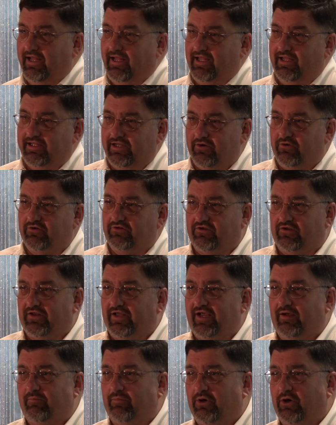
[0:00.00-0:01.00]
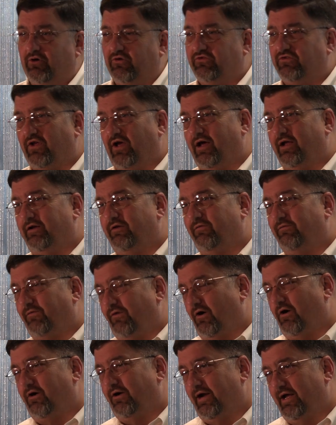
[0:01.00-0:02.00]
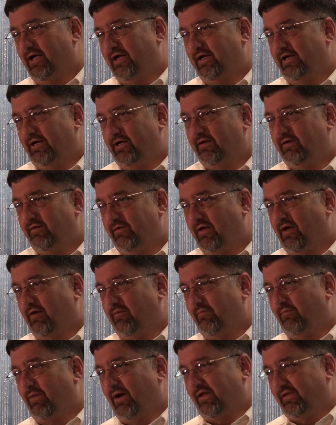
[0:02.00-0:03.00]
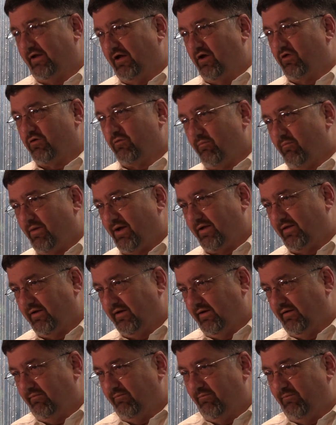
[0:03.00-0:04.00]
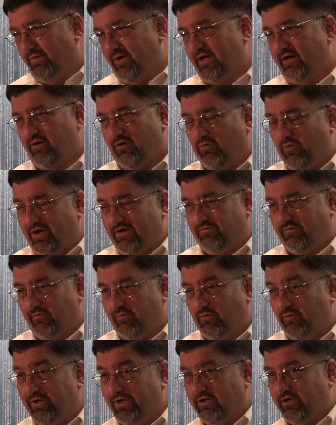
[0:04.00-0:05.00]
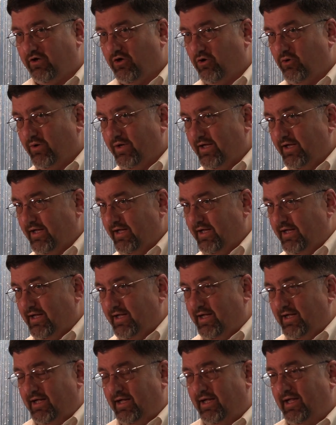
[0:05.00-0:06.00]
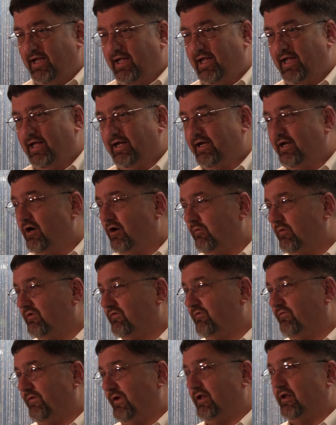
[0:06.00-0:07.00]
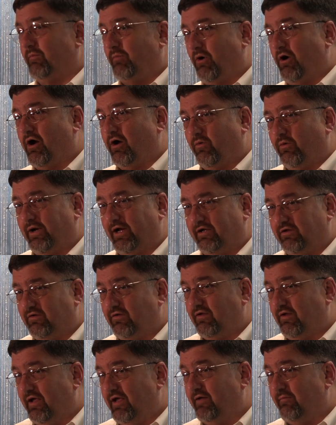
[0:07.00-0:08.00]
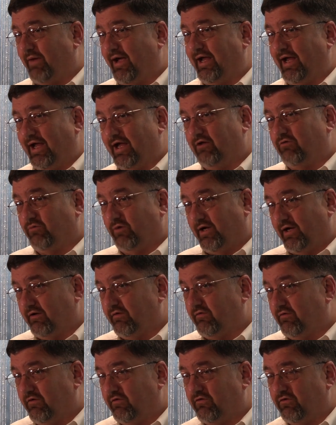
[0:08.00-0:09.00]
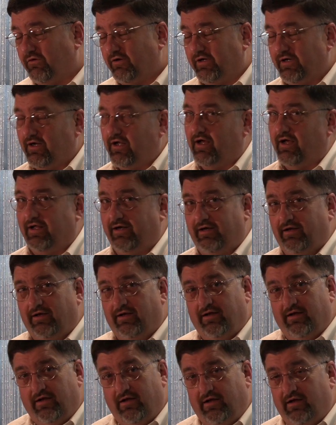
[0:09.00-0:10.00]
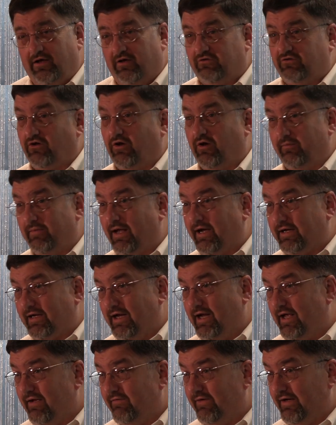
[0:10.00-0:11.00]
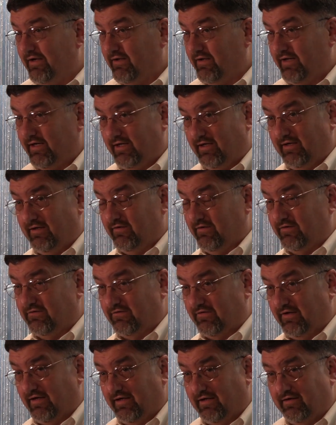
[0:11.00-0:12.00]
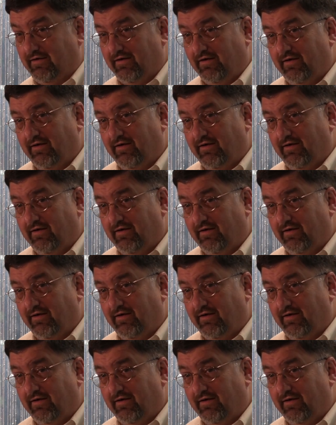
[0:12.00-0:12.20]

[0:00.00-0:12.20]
And there was a lamp post on the far end by the bed away from the window. And it almost fell apart when I, in my hands when I turned it on. So I'm not going to have any light, it looks like.